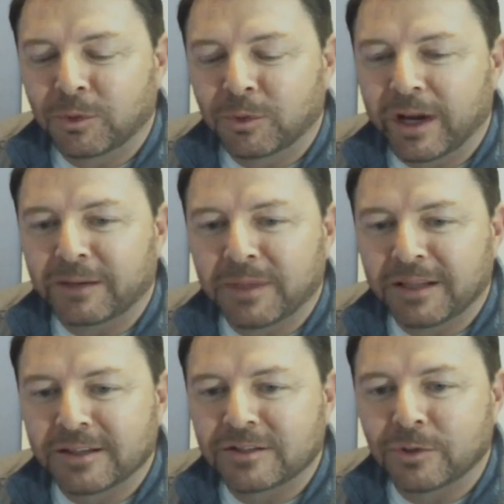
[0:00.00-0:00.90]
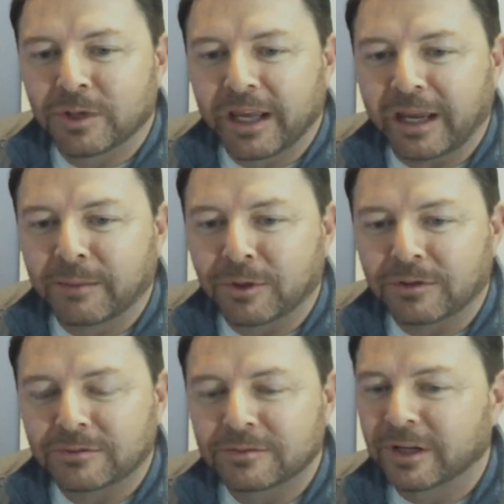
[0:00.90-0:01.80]
we recommend this to a
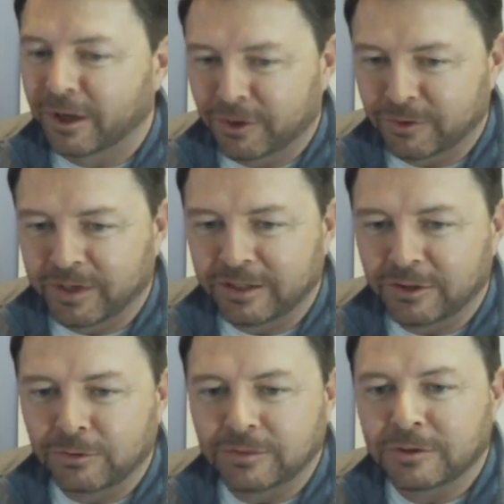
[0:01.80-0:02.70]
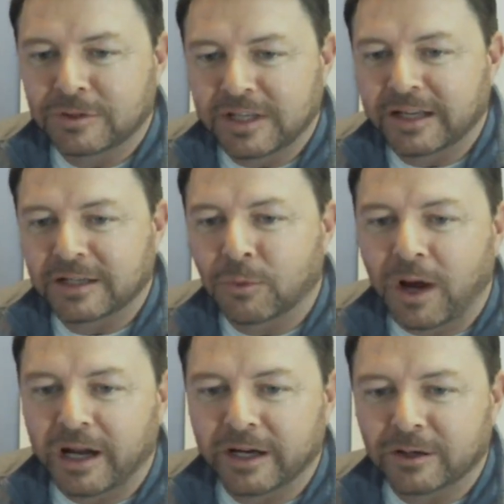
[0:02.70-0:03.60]
gamer? No. And you stated
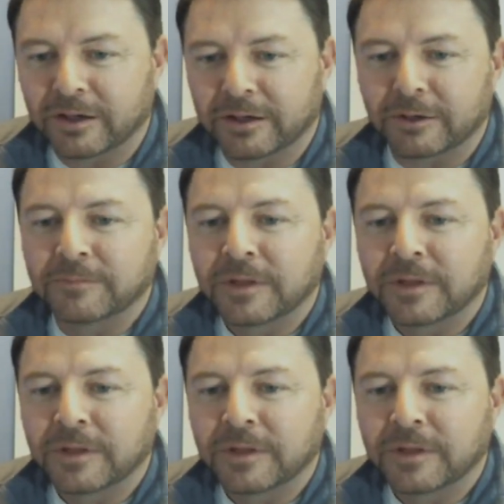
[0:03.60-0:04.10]
why earlier.